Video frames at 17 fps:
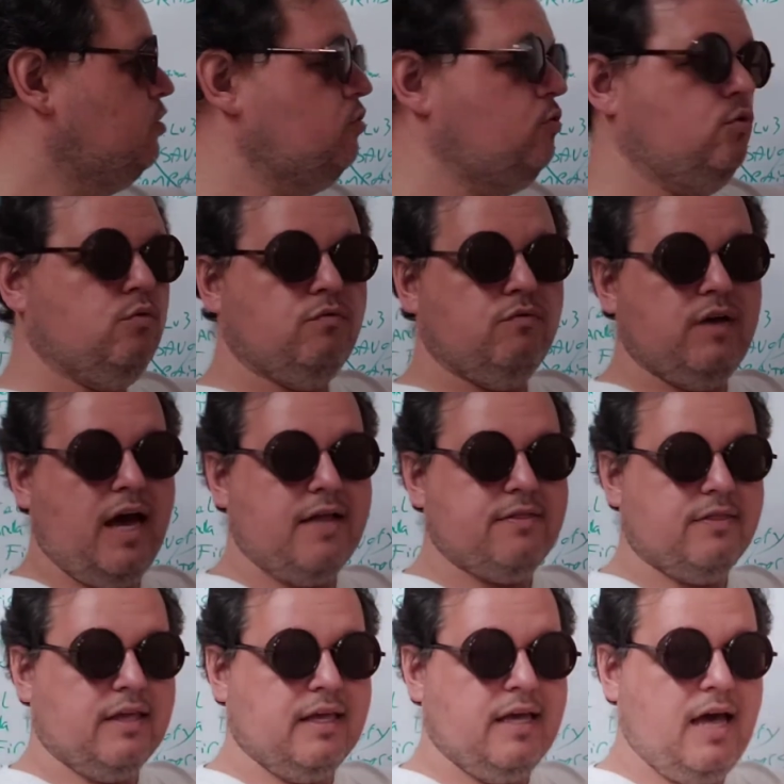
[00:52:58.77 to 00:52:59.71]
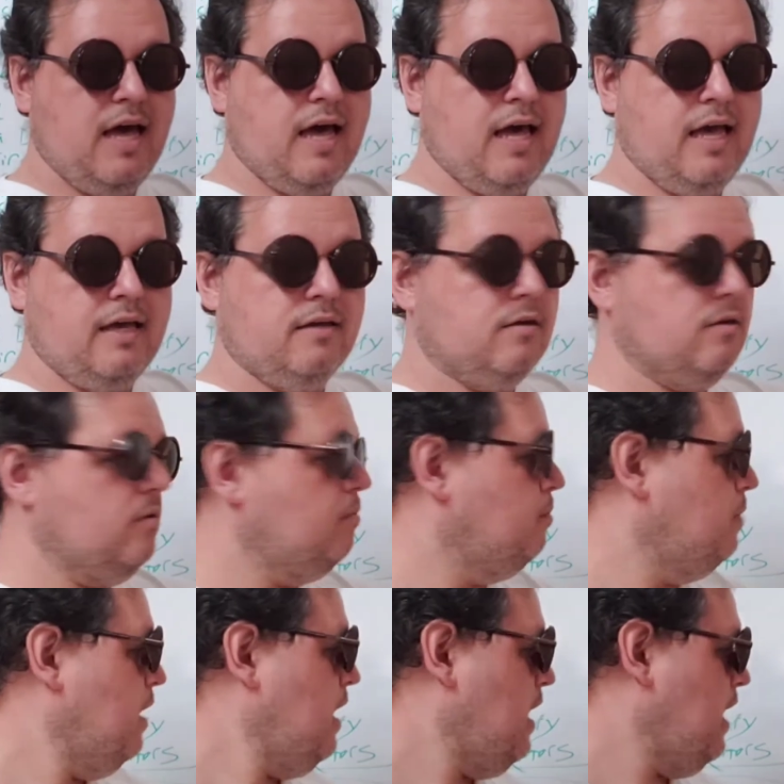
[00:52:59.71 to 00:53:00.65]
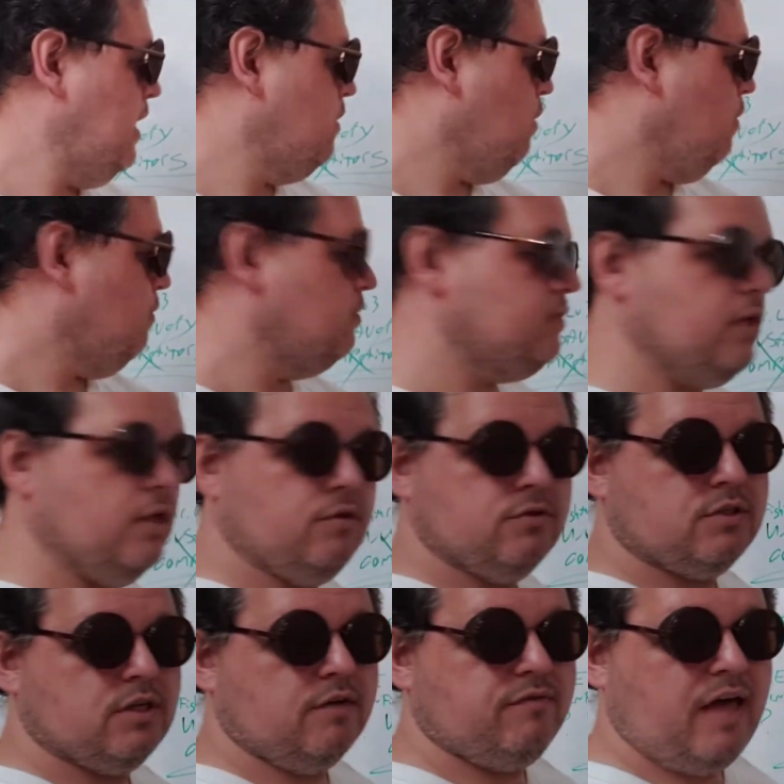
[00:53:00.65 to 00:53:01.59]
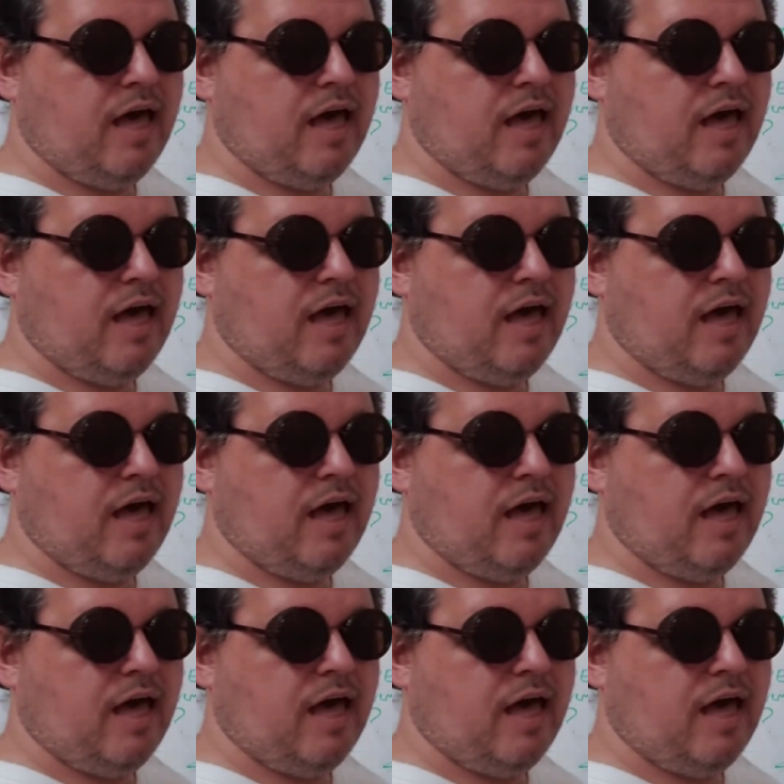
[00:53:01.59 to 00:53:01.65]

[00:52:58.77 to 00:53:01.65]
you've got the guy behind all this other stuff